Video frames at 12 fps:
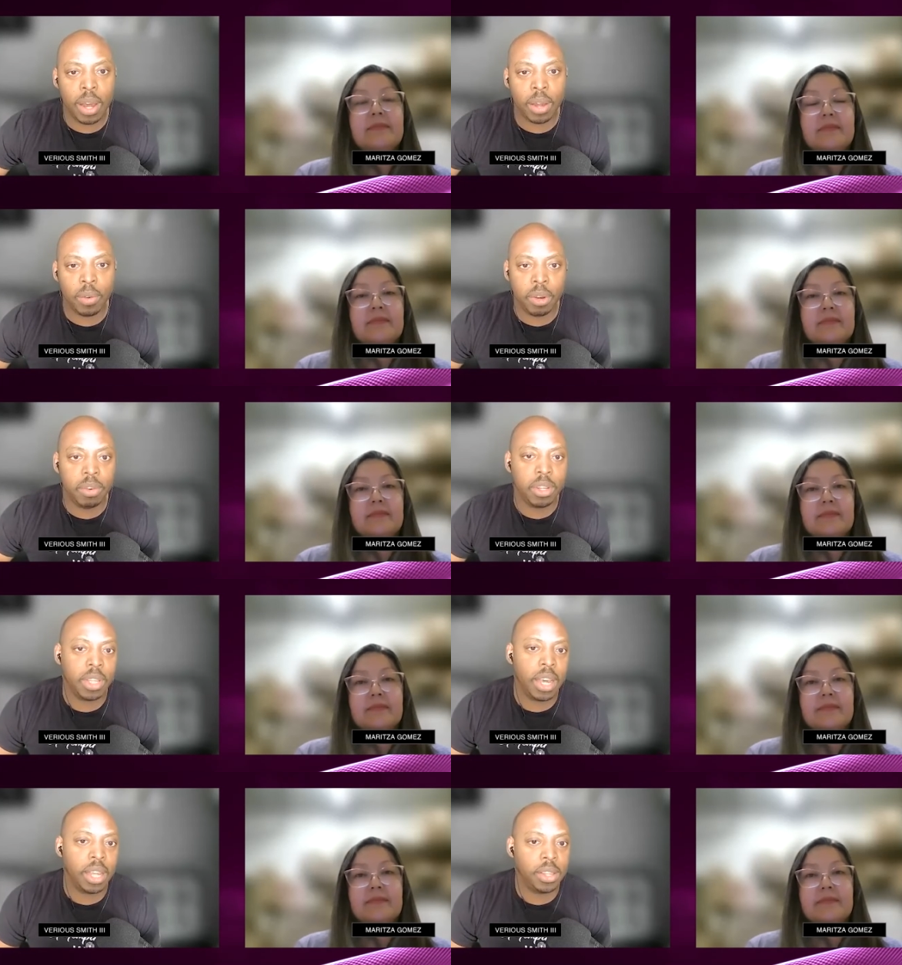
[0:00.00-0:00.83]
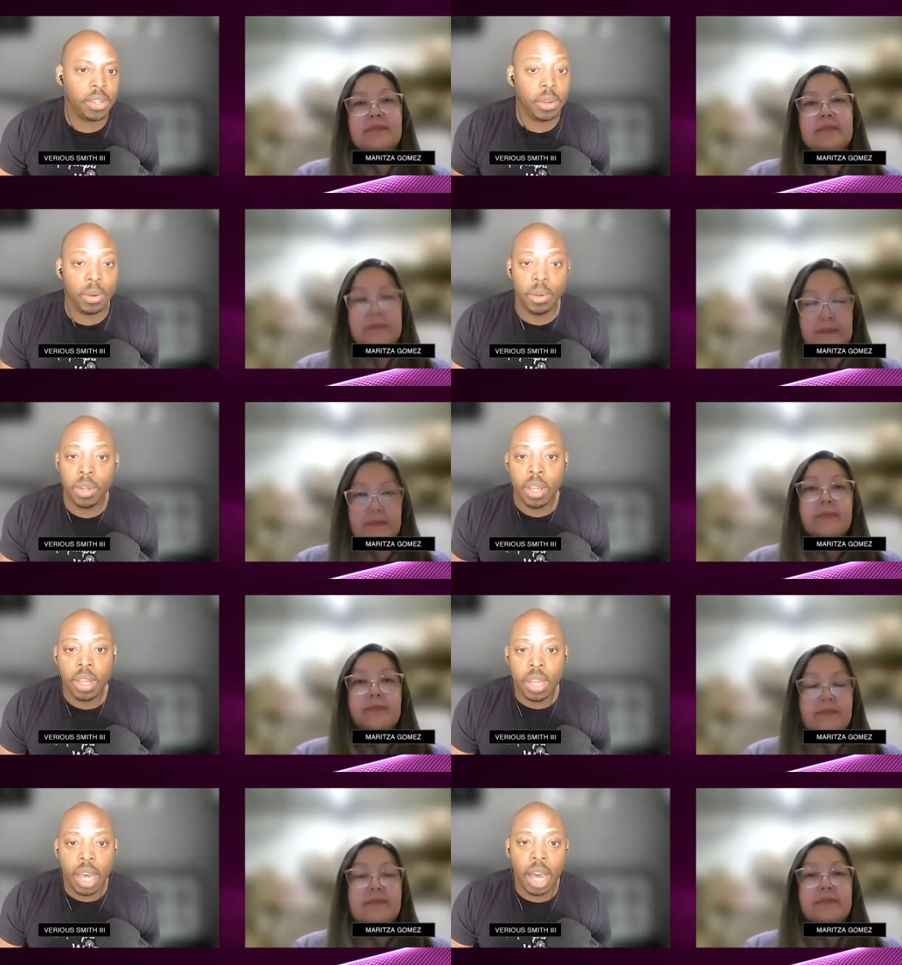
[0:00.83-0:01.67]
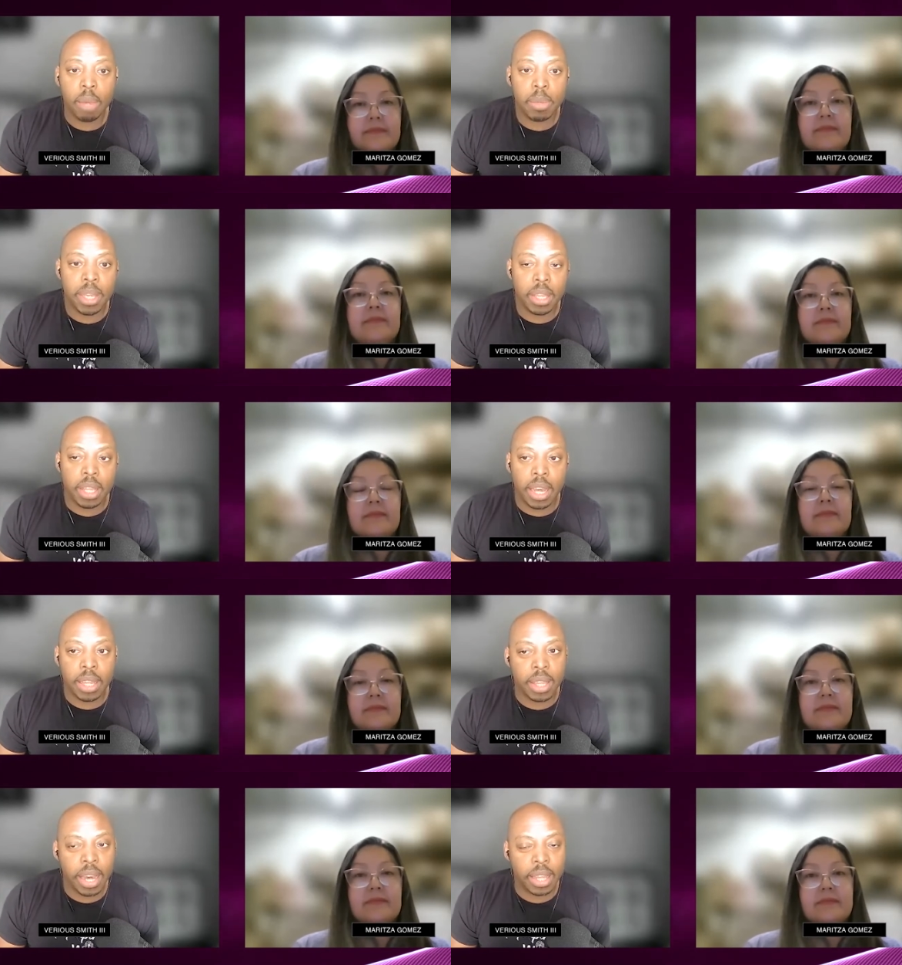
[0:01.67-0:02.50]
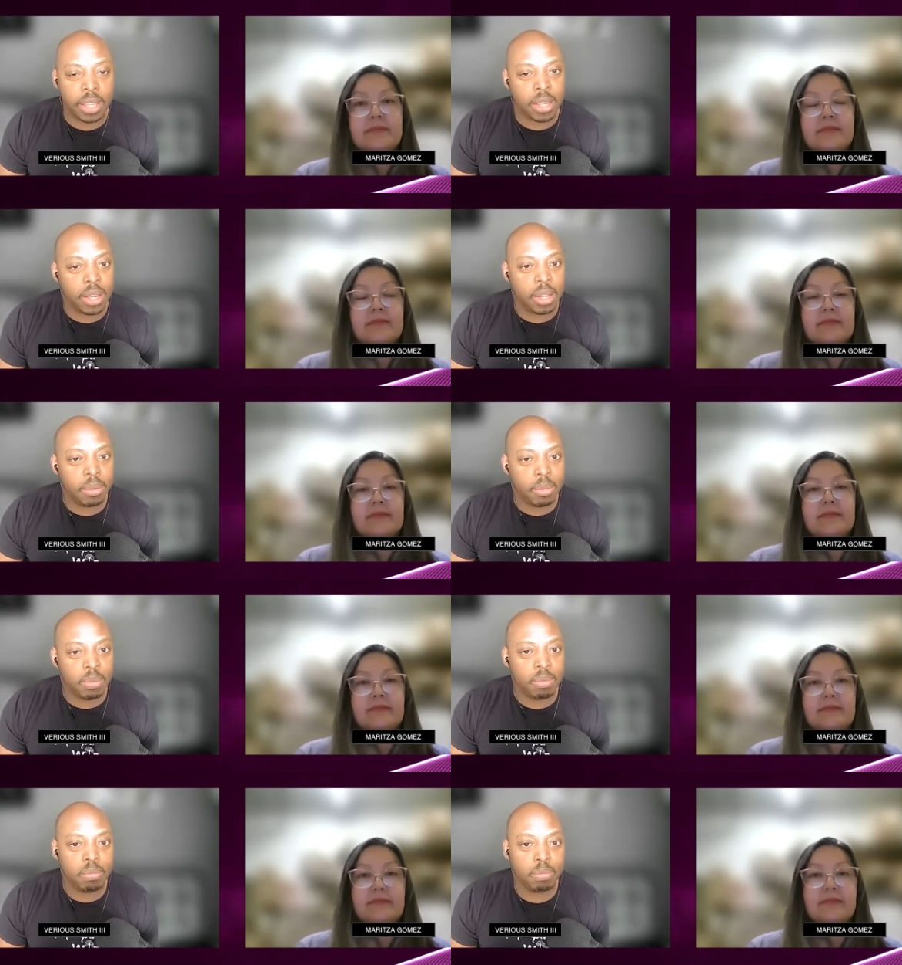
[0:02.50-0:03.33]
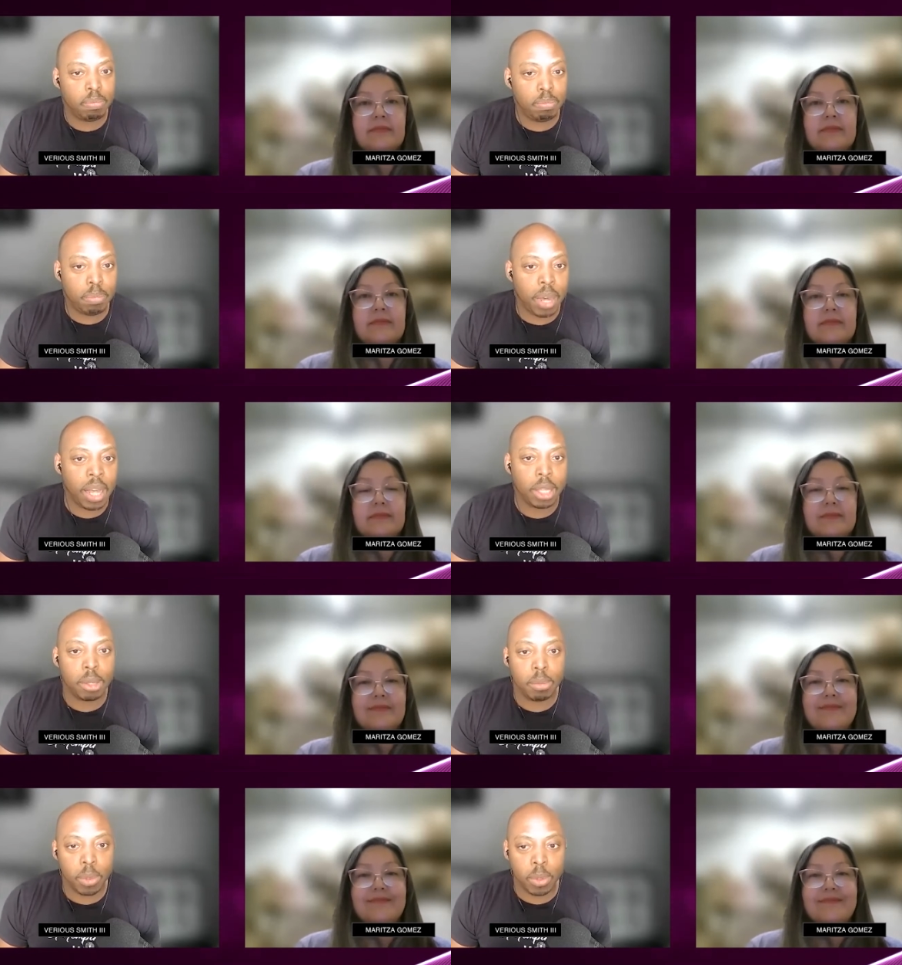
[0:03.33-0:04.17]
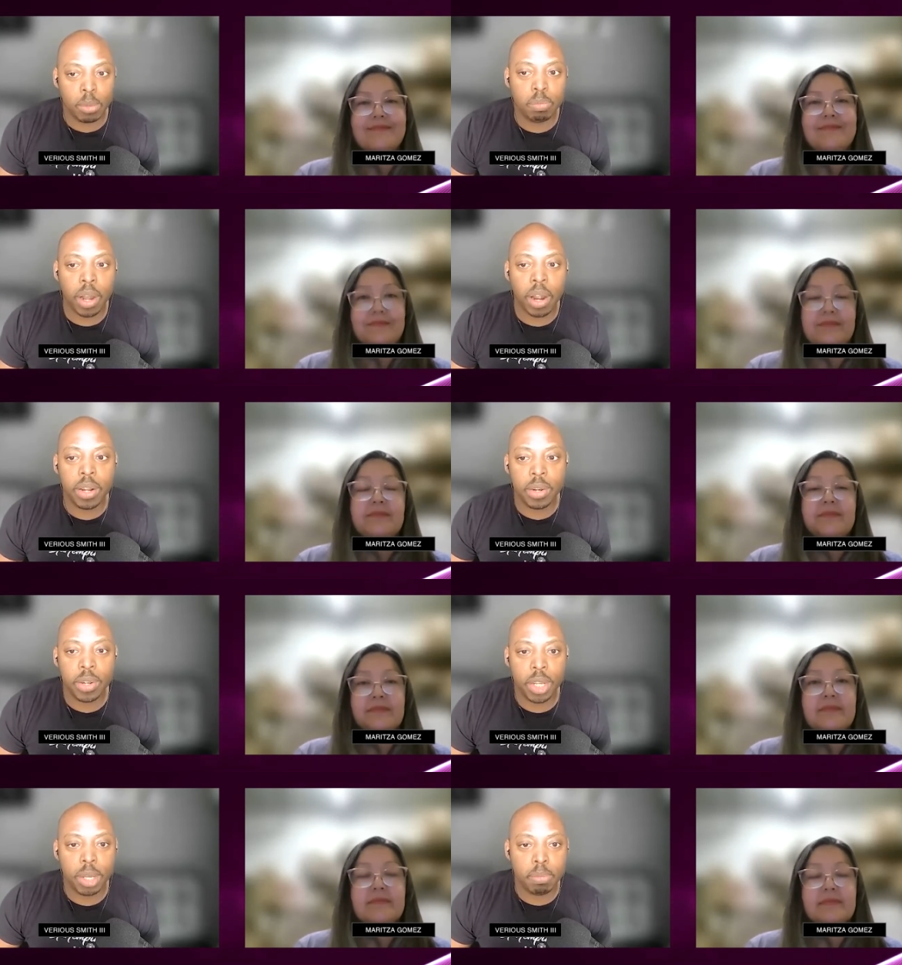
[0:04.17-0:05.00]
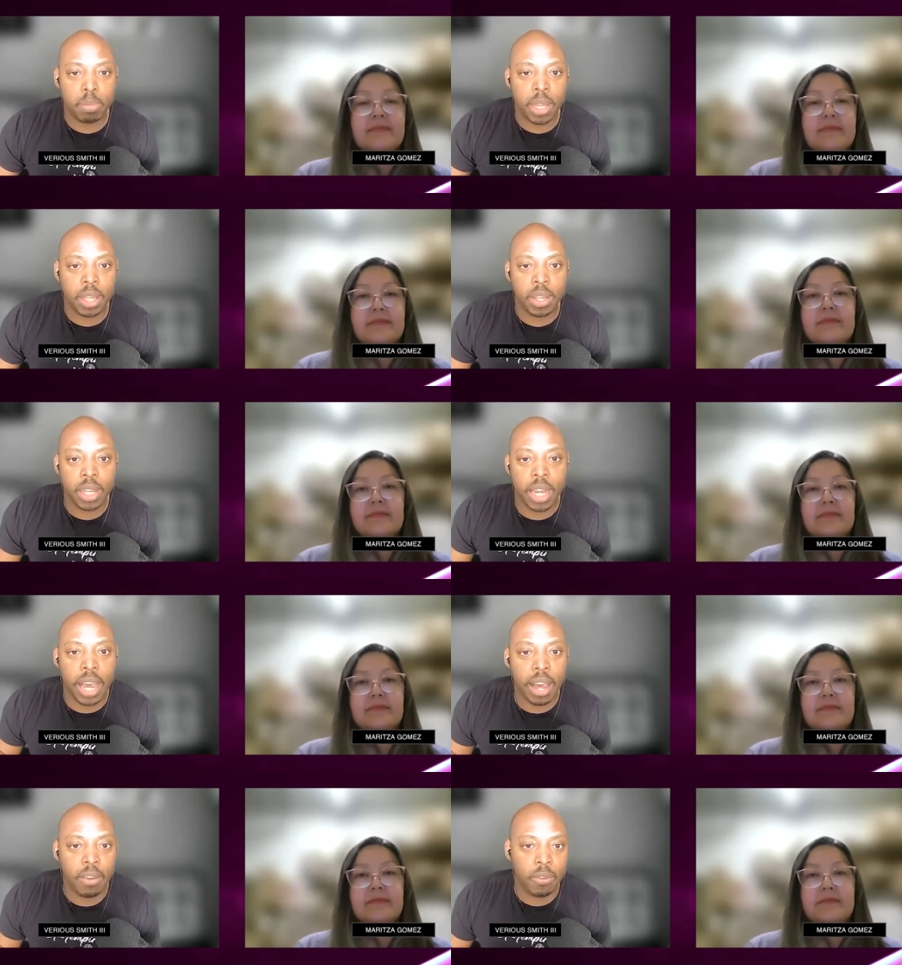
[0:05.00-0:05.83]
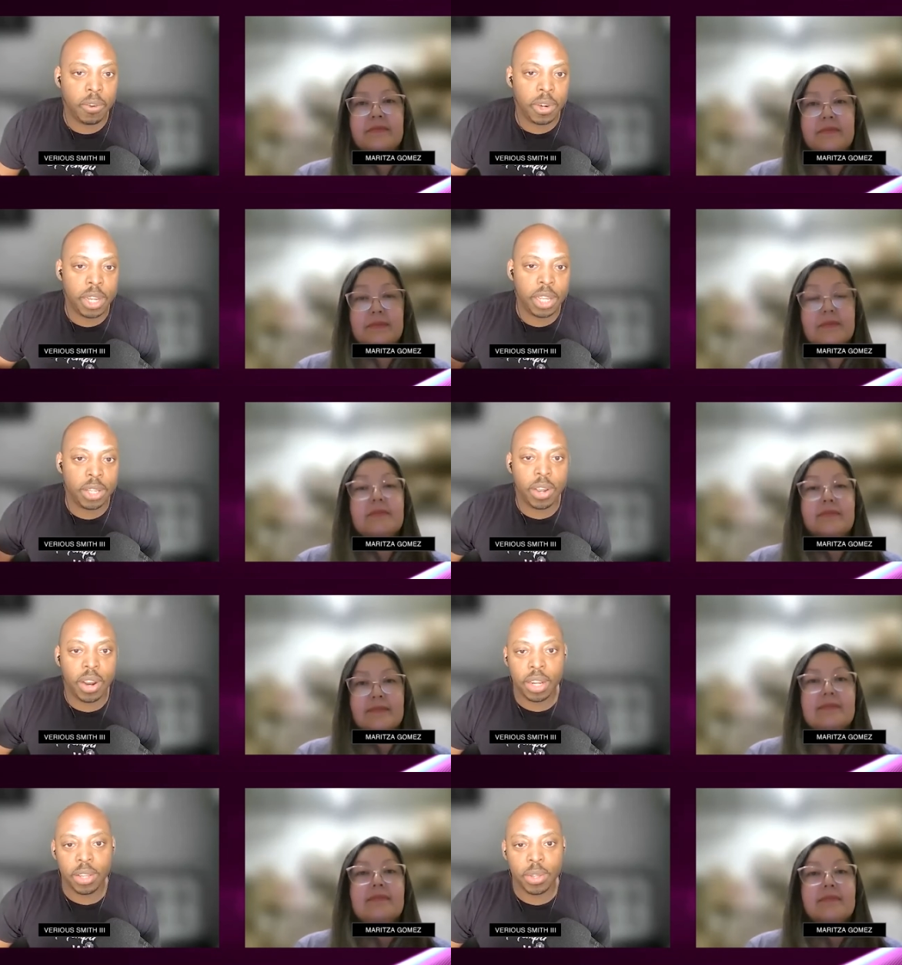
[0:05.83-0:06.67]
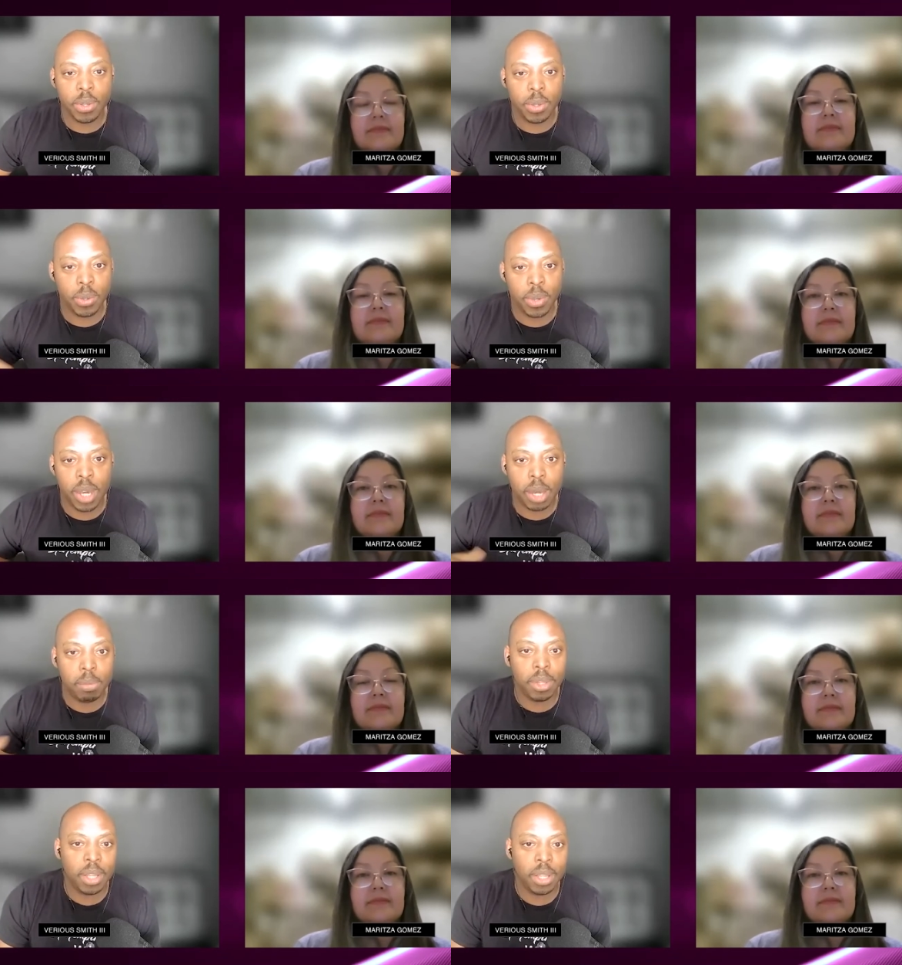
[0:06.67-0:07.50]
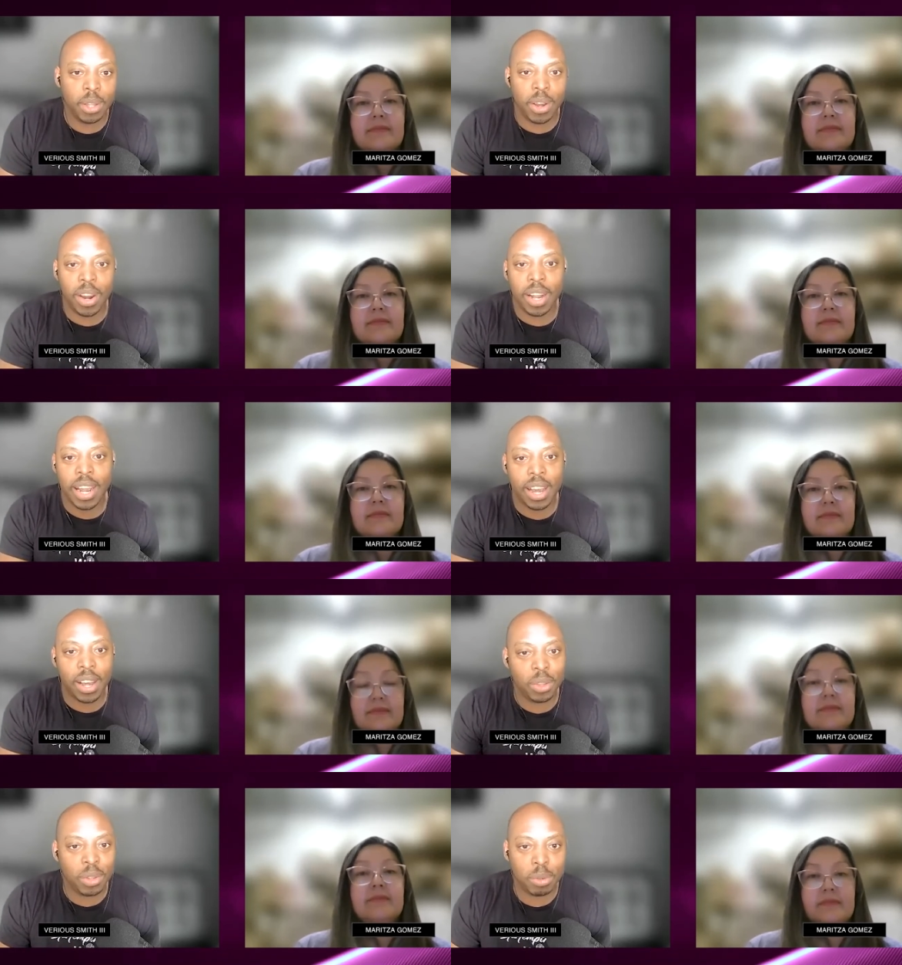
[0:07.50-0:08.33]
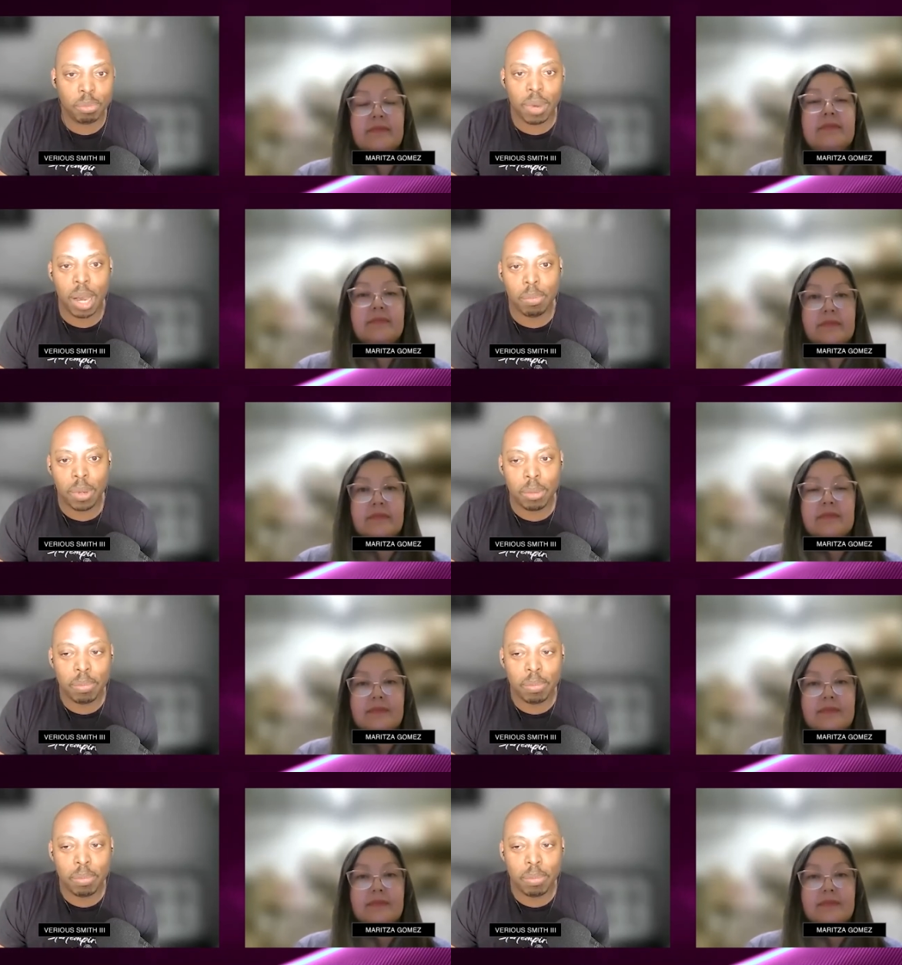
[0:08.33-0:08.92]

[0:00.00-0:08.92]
Speaker 1: Riverside. So, I mean, like that's a possible partnership that you could have for each artist who comes into the art house pop up.